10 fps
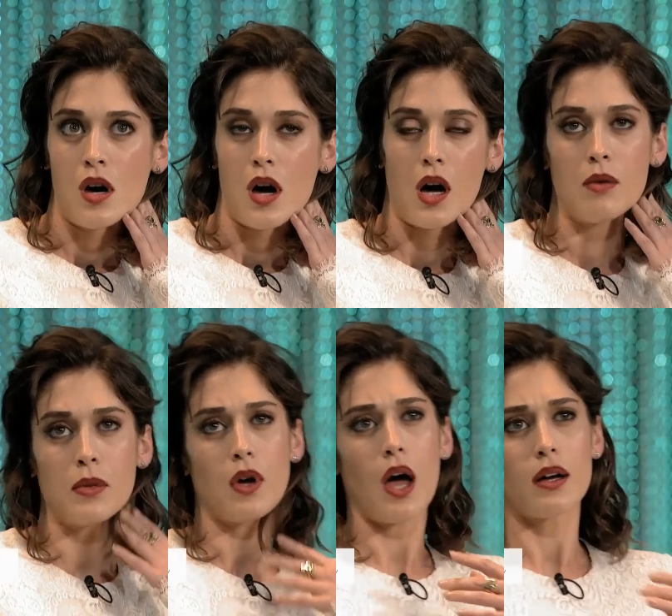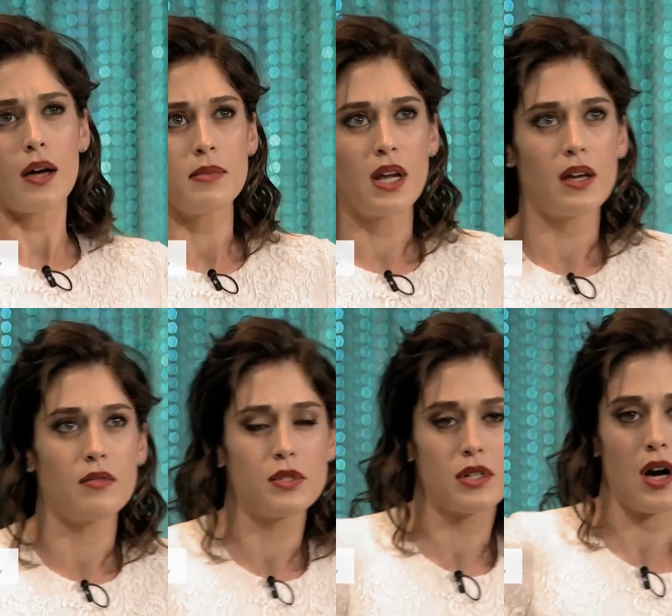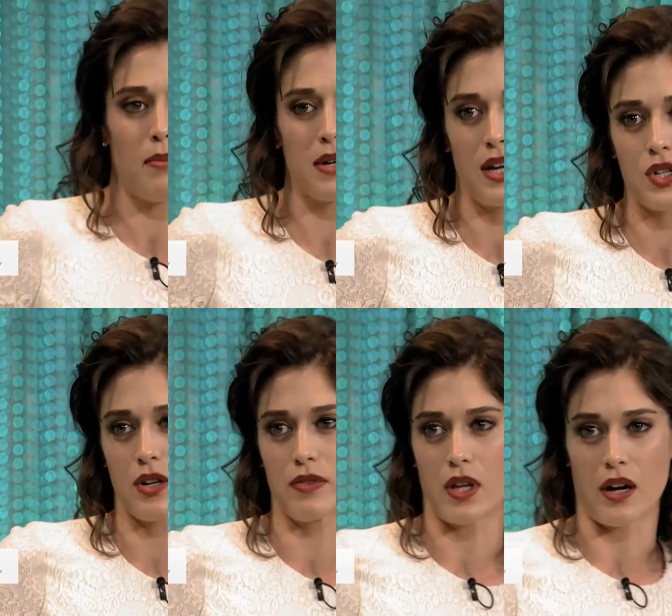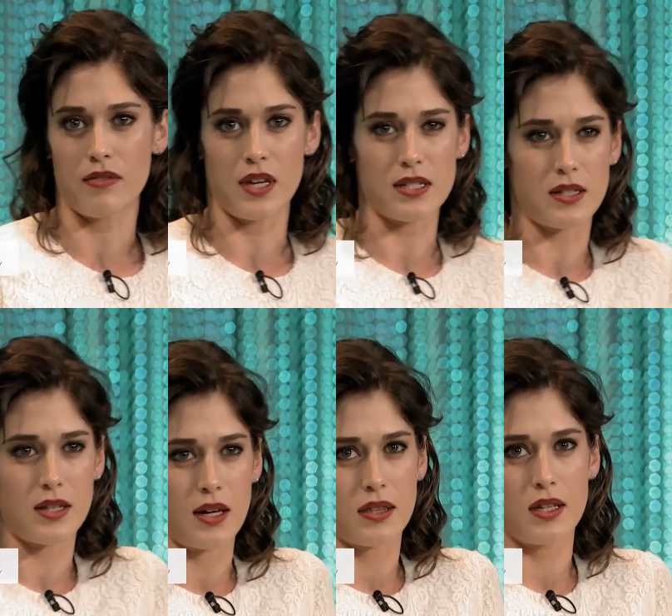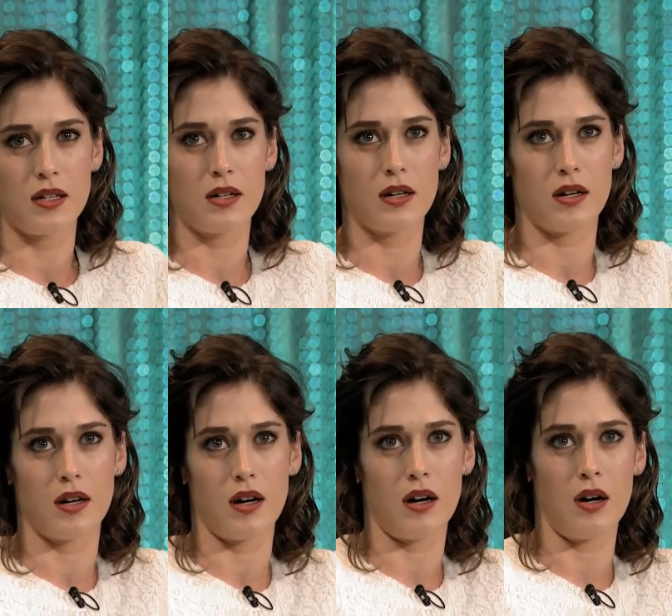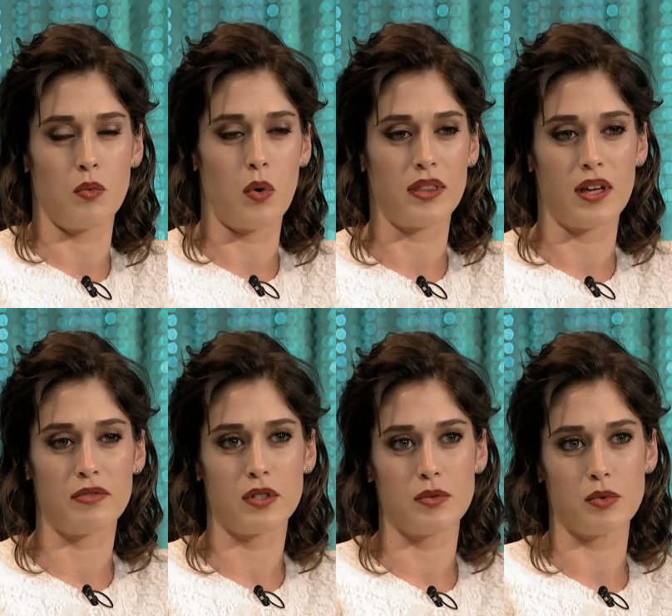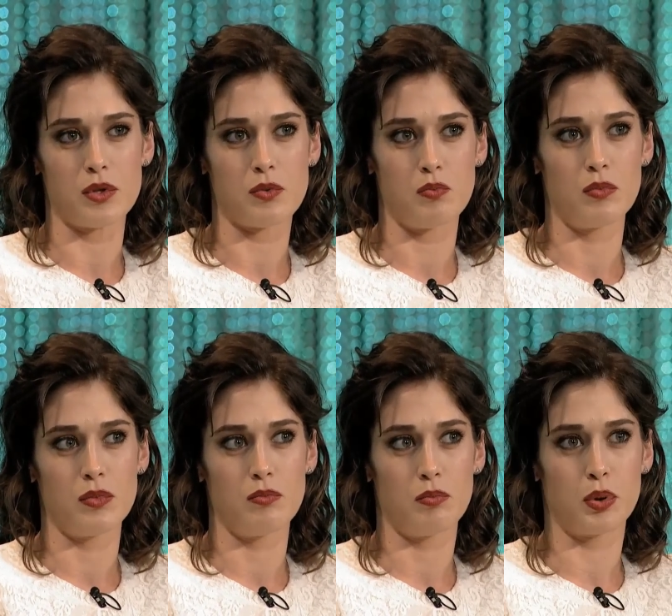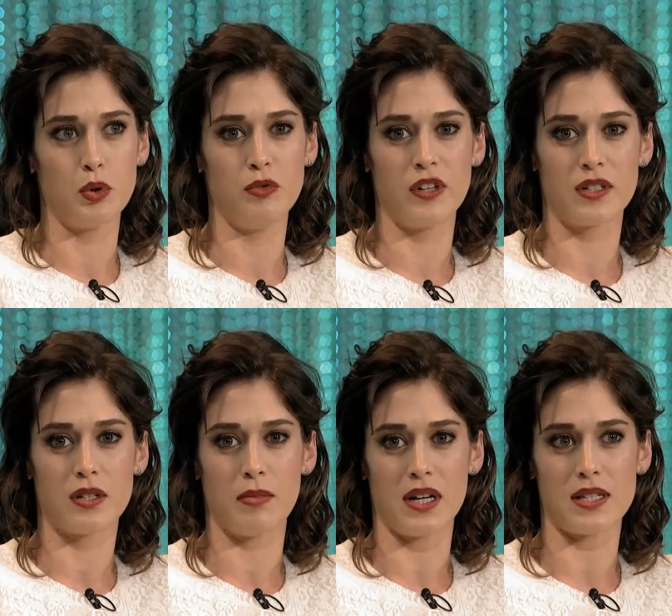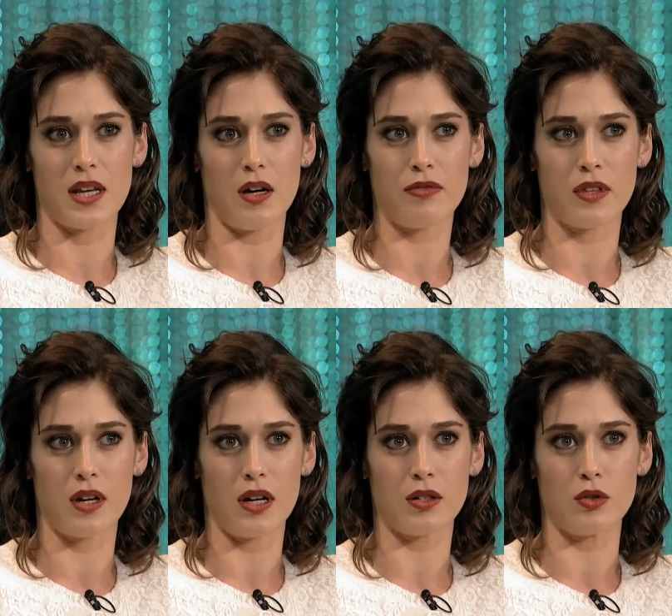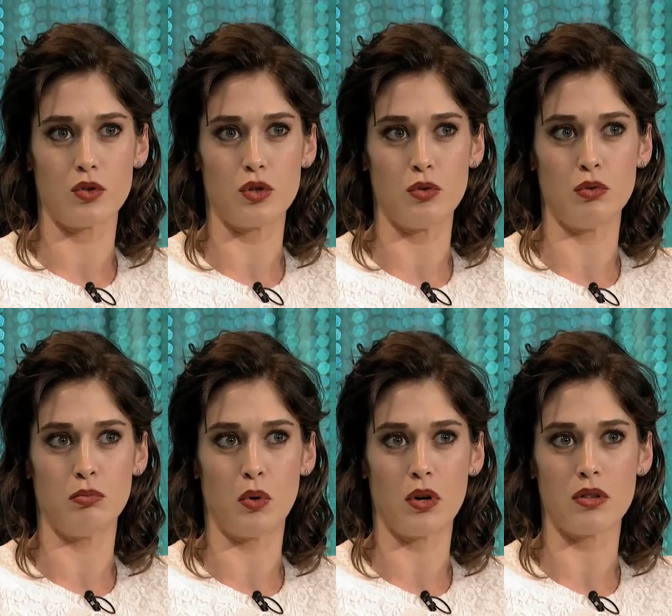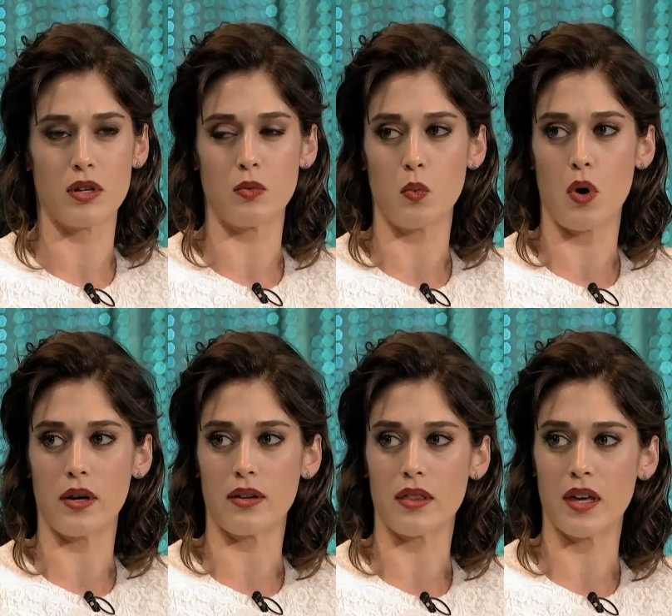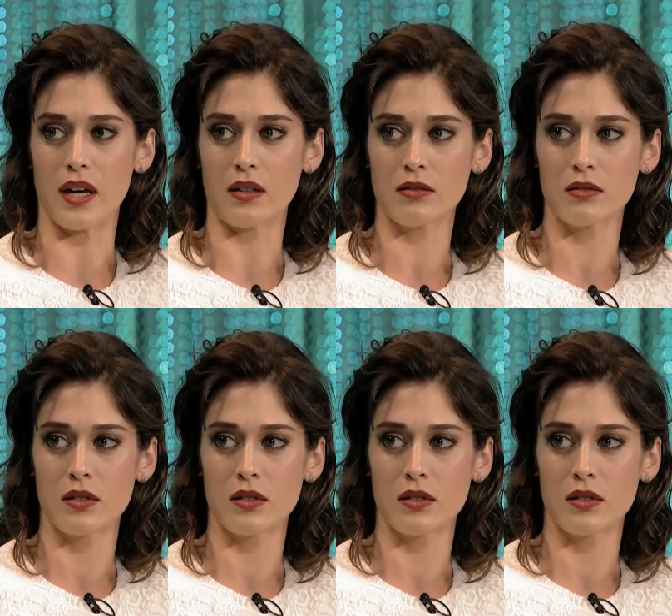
Um, I, I mean, it was a combination of a lot of things. I, I think uh, on one level, it was proving to myself that I could do more than one thing,